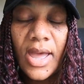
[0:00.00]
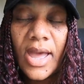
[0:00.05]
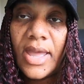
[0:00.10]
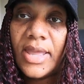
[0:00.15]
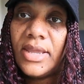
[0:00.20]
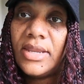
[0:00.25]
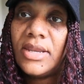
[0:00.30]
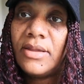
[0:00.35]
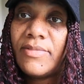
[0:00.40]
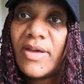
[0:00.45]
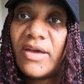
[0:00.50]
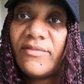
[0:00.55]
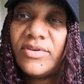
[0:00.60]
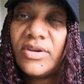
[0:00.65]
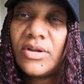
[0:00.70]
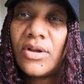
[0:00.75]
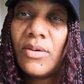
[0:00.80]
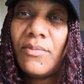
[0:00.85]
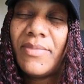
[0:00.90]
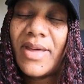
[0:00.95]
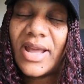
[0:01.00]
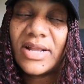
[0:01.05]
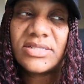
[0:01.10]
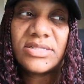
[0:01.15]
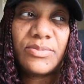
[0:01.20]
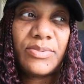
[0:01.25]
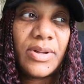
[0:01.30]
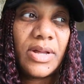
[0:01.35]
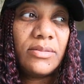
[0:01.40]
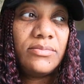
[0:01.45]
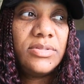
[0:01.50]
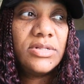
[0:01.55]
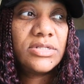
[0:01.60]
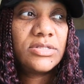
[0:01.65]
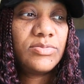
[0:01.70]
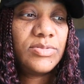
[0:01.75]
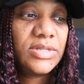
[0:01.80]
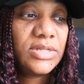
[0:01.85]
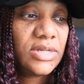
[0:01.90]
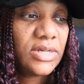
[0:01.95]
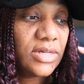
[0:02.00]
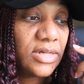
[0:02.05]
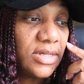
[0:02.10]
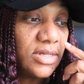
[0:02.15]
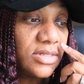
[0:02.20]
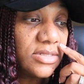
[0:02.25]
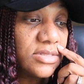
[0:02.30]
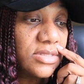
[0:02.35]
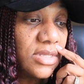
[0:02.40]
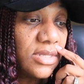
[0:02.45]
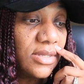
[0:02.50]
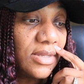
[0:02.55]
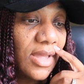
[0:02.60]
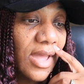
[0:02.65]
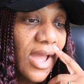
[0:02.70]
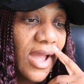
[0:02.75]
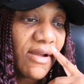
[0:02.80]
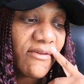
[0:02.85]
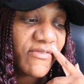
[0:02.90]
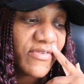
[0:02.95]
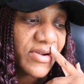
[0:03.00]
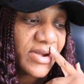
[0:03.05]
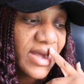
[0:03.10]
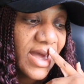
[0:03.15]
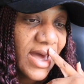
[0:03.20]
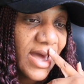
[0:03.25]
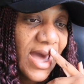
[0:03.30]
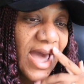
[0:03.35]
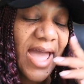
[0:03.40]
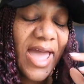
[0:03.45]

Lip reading: I end up having to go back to Publix because I forgot.